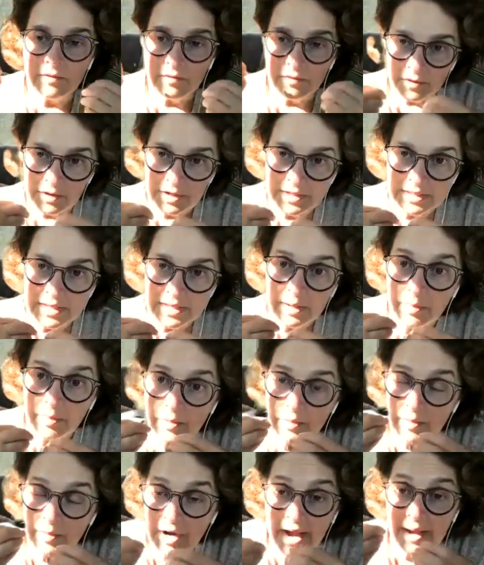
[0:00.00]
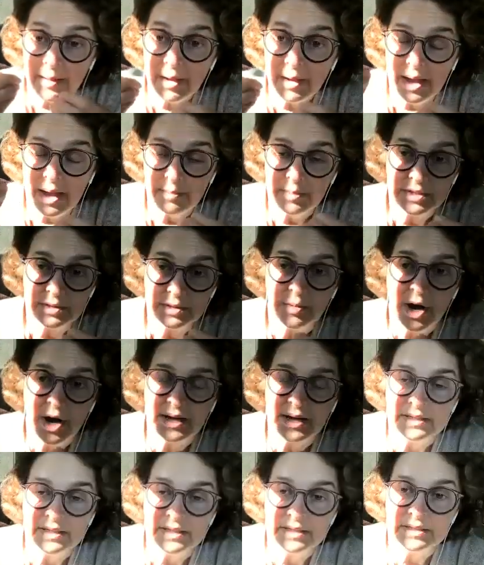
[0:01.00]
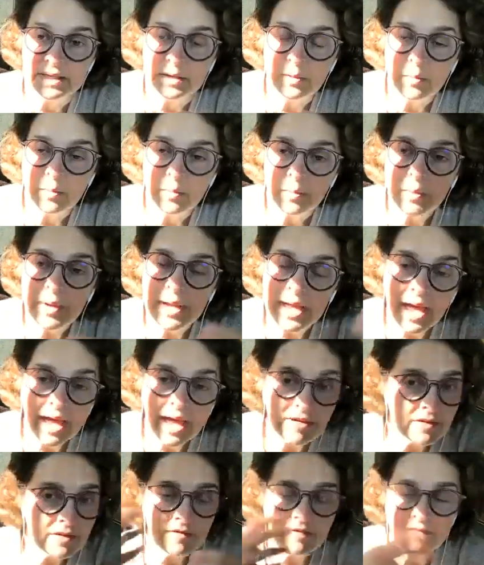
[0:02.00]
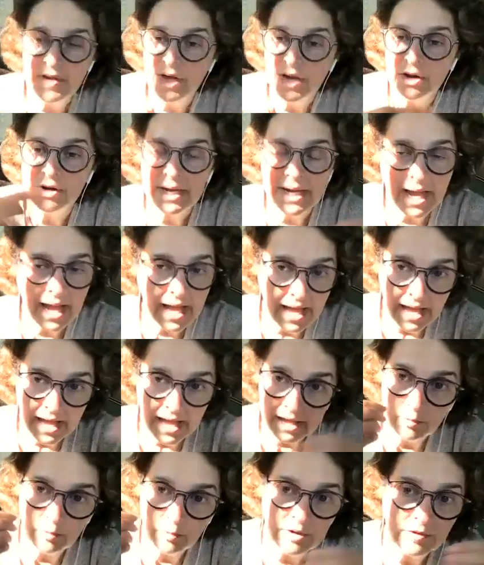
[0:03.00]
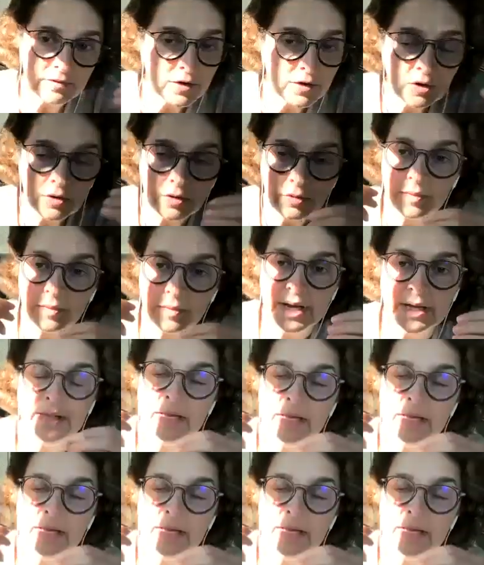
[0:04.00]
for example, where I happen to practice, like we have a very high referral rate.